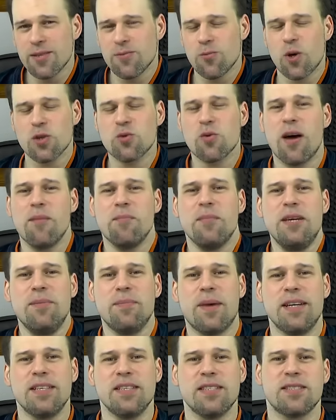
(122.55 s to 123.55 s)
What do I mean
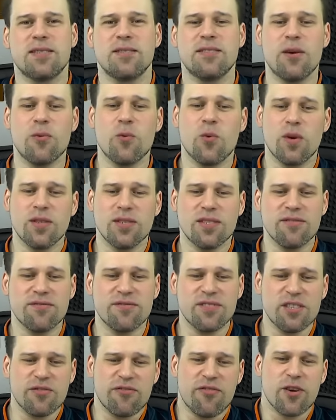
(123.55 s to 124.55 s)
by this?
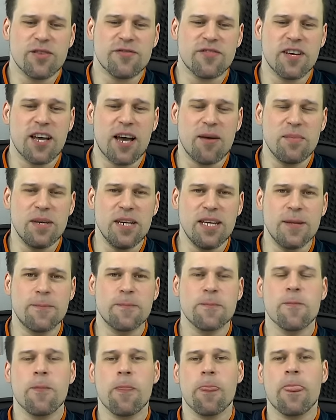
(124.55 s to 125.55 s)
The first thing I mean,
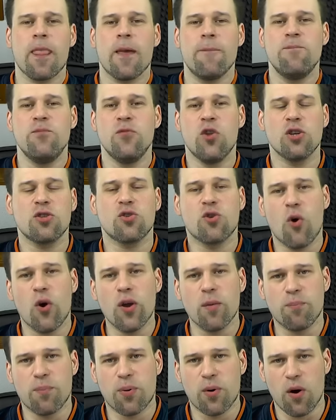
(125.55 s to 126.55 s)
not
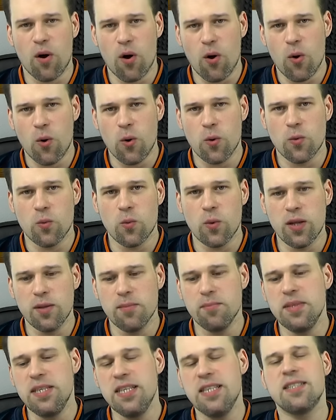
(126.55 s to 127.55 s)
going pro will
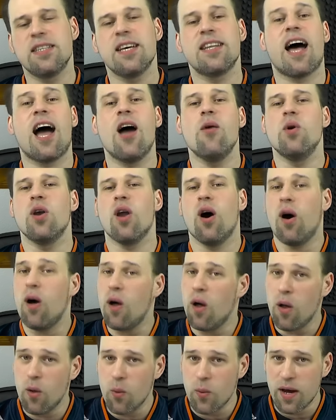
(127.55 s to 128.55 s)
mean that I will
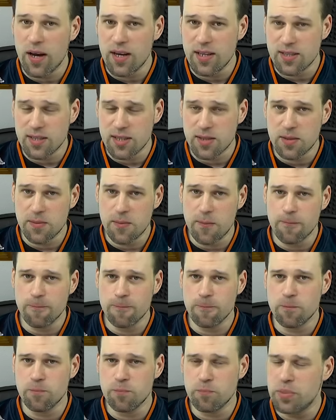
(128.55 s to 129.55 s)
always
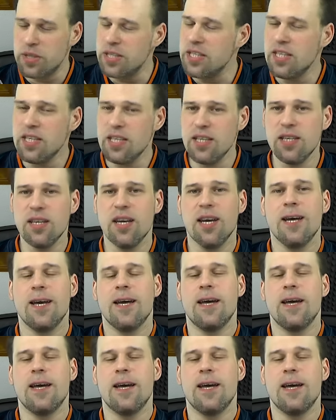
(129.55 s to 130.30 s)
be